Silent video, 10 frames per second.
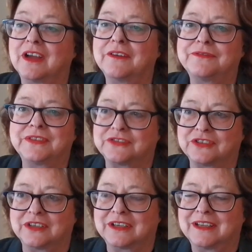love
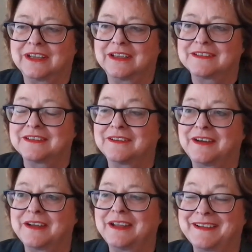fishing. And so
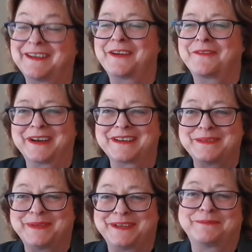I, I wanted
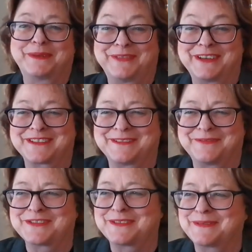to be a professional
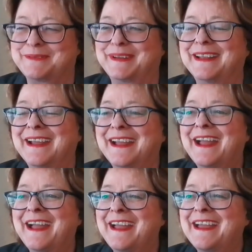fisherwoman.
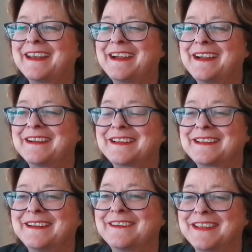And, uh,
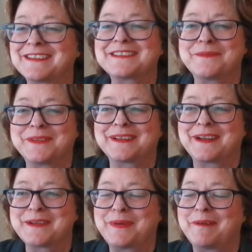you know, that's something
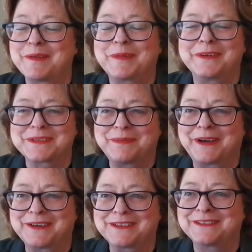I probably will
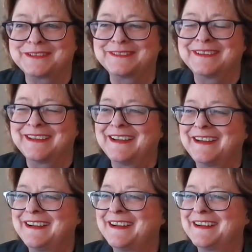aspire to
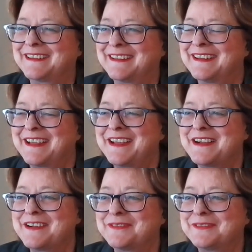uh,
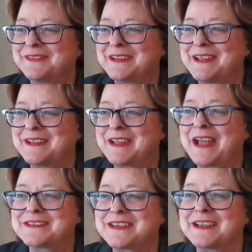uh,
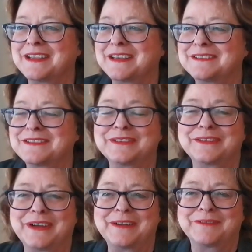as I get
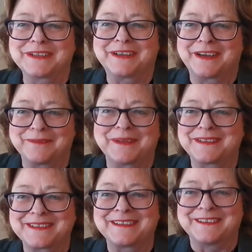into uh,
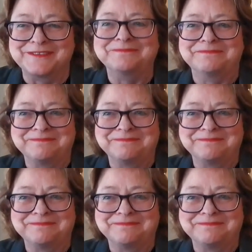retirement. So.